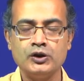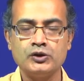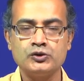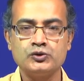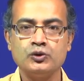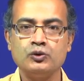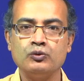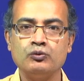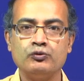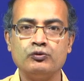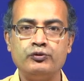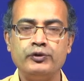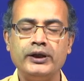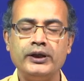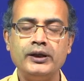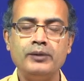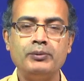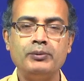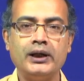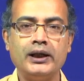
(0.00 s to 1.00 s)
So,
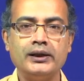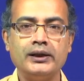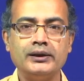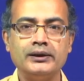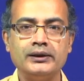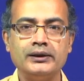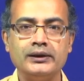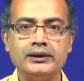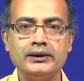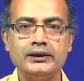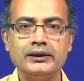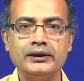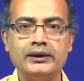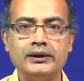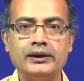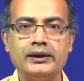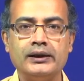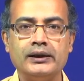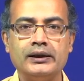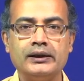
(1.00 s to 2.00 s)
whenever
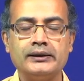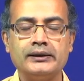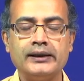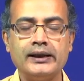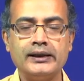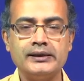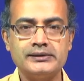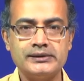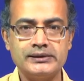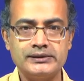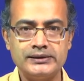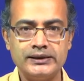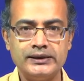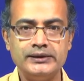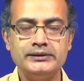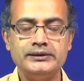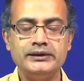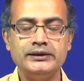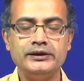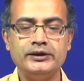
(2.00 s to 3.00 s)
there is a
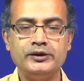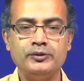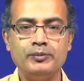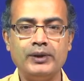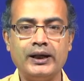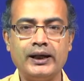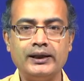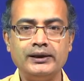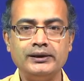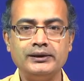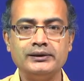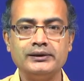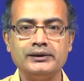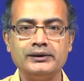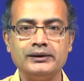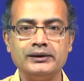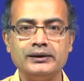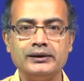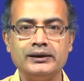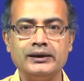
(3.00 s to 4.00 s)
change in demand,
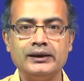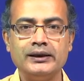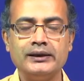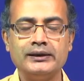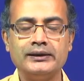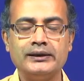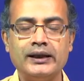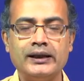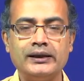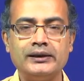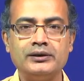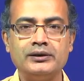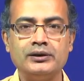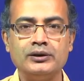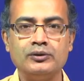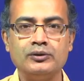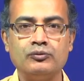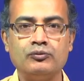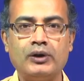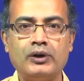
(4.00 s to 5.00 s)
that
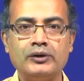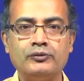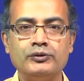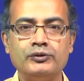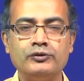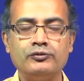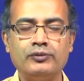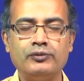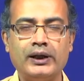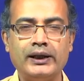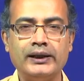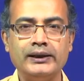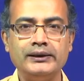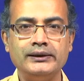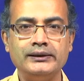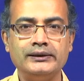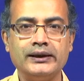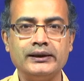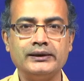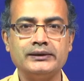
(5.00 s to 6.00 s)
what we
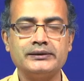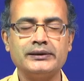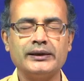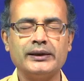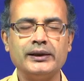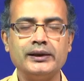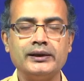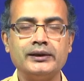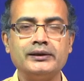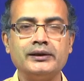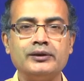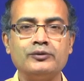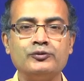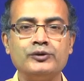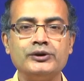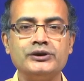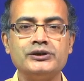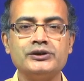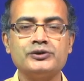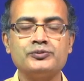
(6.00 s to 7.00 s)
find that generator
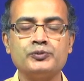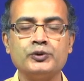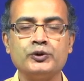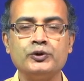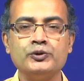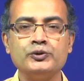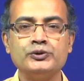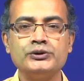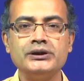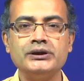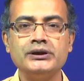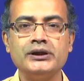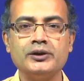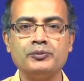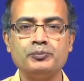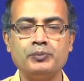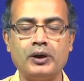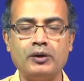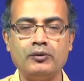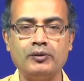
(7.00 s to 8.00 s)
which is producing
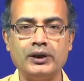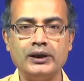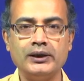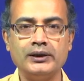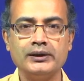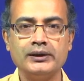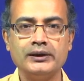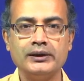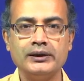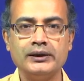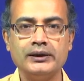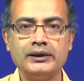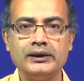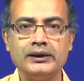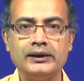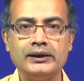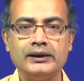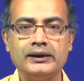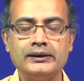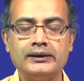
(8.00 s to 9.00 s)
that power,
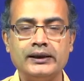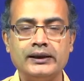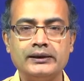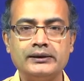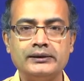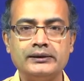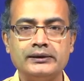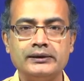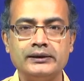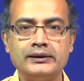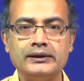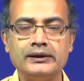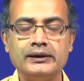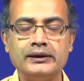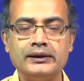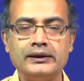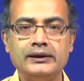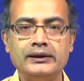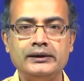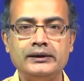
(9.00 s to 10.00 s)
that
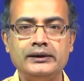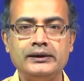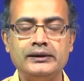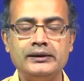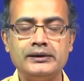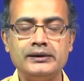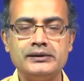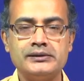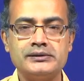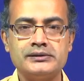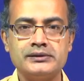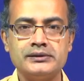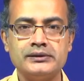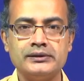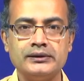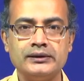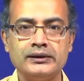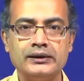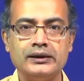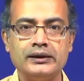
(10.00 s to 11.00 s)
it is
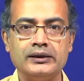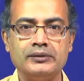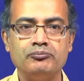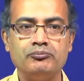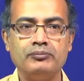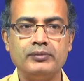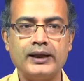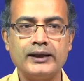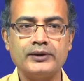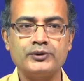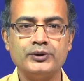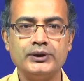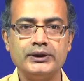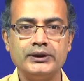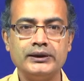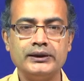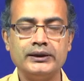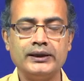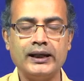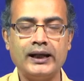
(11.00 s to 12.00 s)

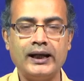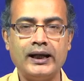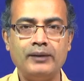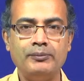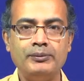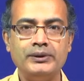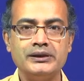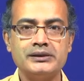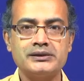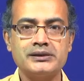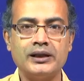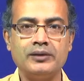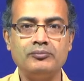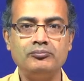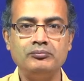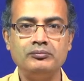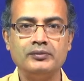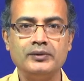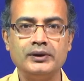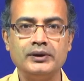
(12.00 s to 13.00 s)
actually having
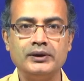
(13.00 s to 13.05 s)
some